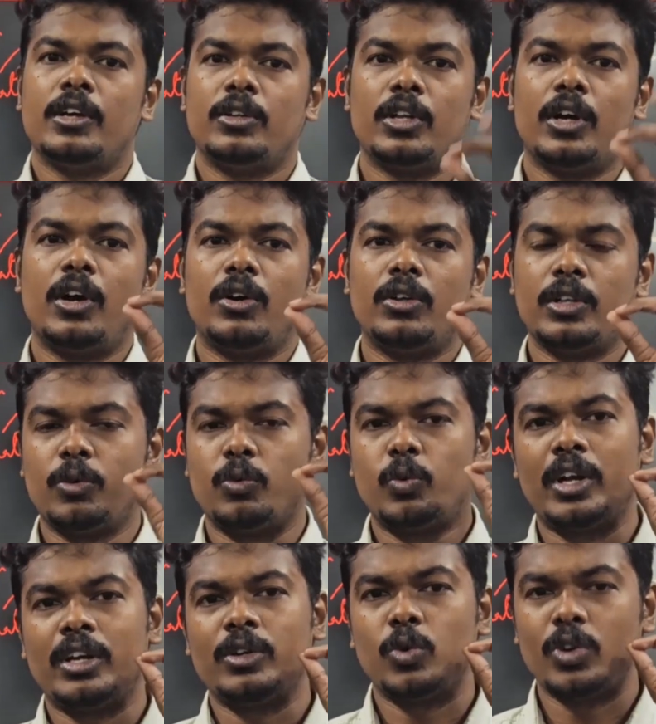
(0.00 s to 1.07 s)
The
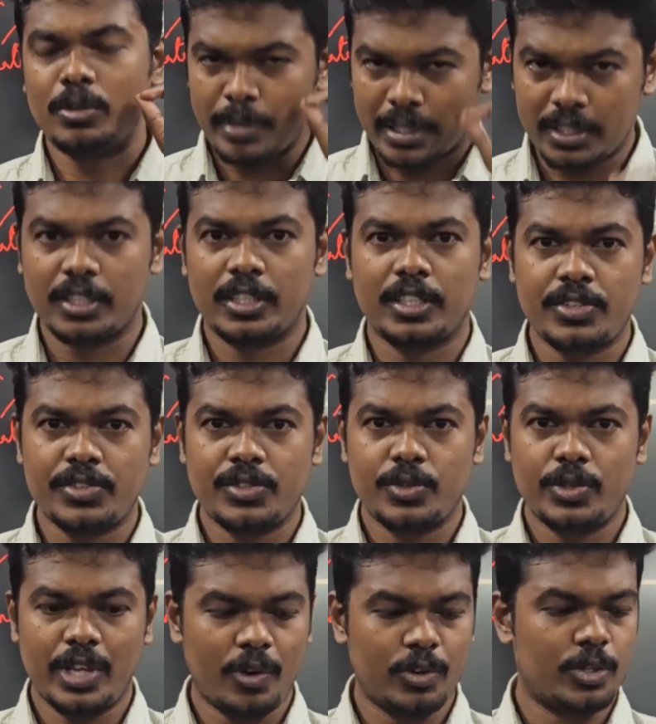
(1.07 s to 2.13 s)
one good method
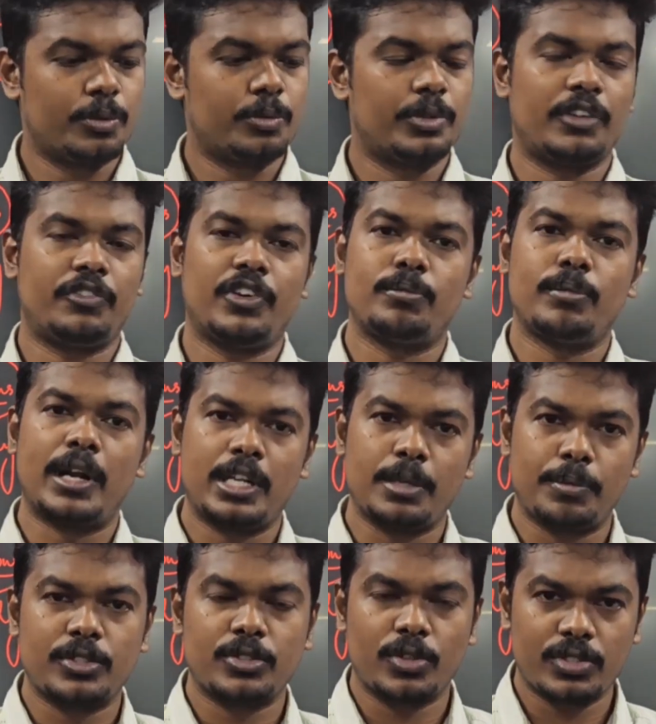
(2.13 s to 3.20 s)
is you have to refer
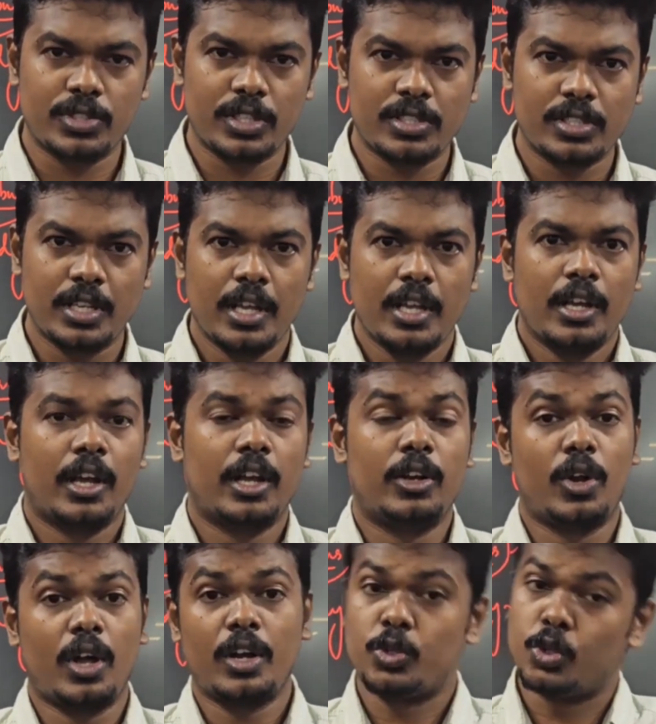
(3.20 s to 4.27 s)
multiple sources
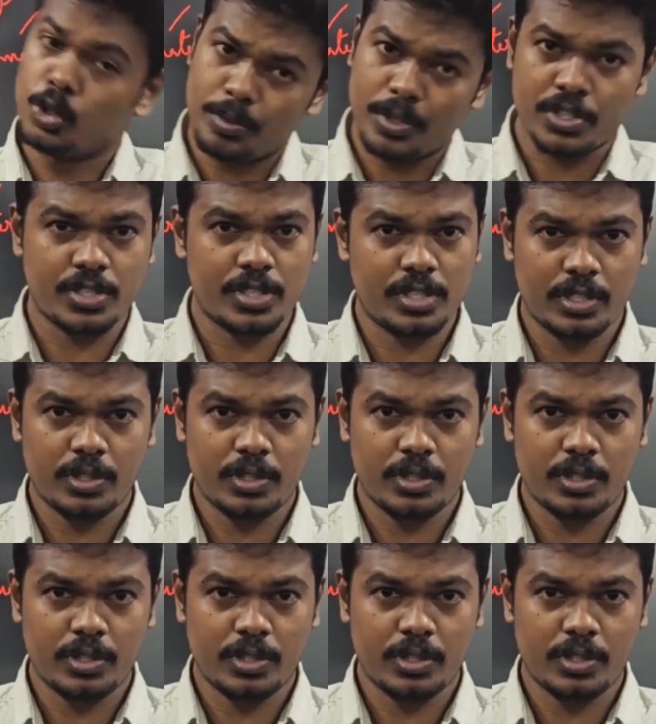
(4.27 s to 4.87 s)
and not too much.